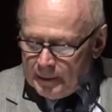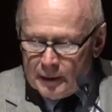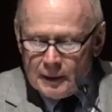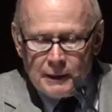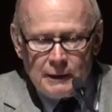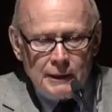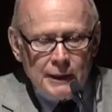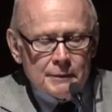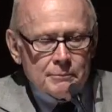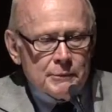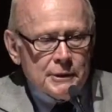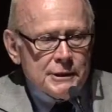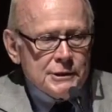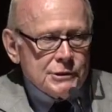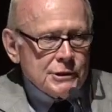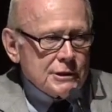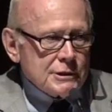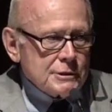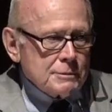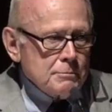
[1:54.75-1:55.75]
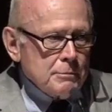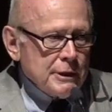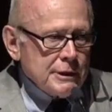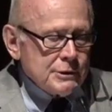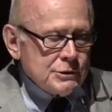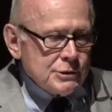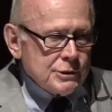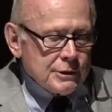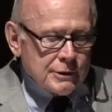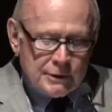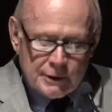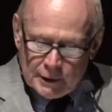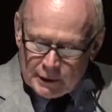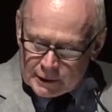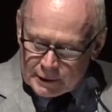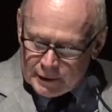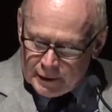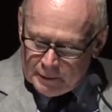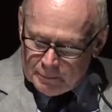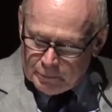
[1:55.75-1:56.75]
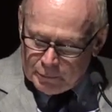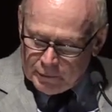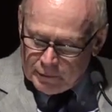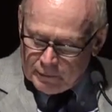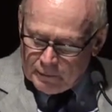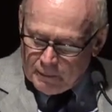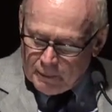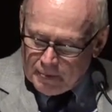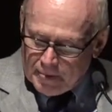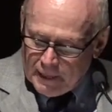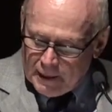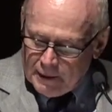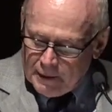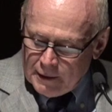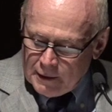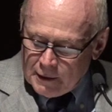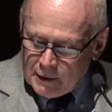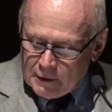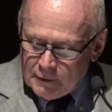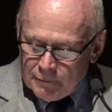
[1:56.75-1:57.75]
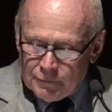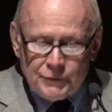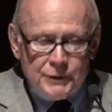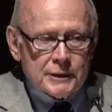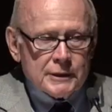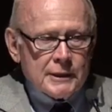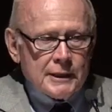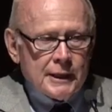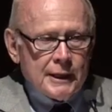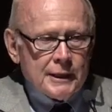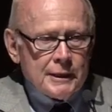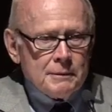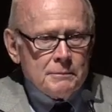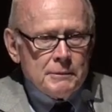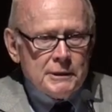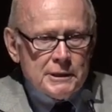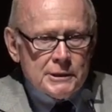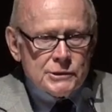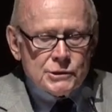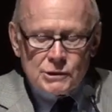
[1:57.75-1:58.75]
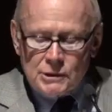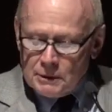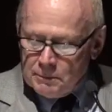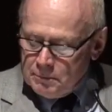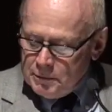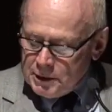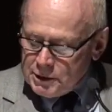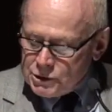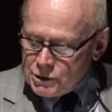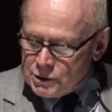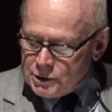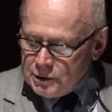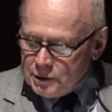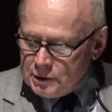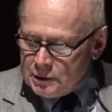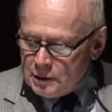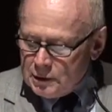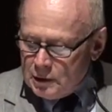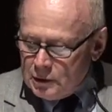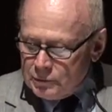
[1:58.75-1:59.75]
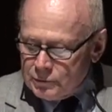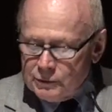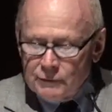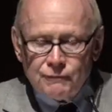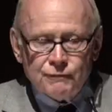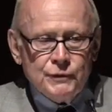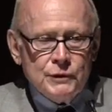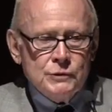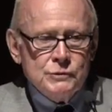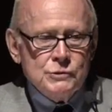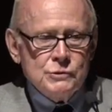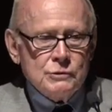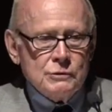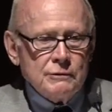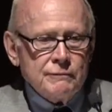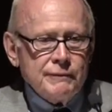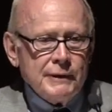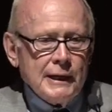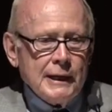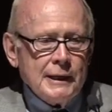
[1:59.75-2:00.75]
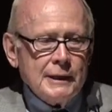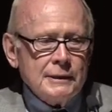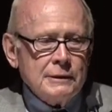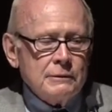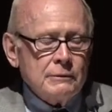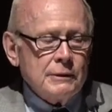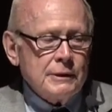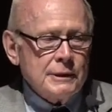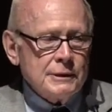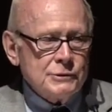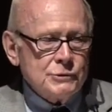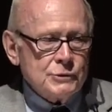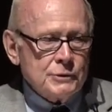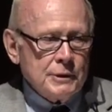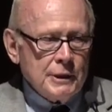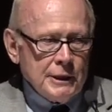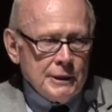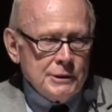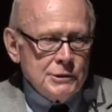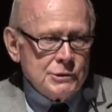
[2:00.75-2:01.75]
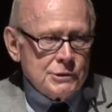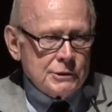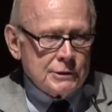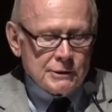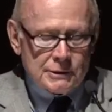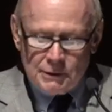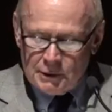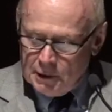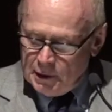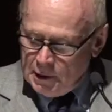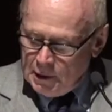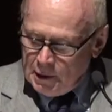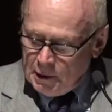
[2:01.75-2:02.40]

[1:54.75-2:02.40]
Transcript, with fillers: Let me just mention a couple. The Academy's Commission on the Future of Higher Education,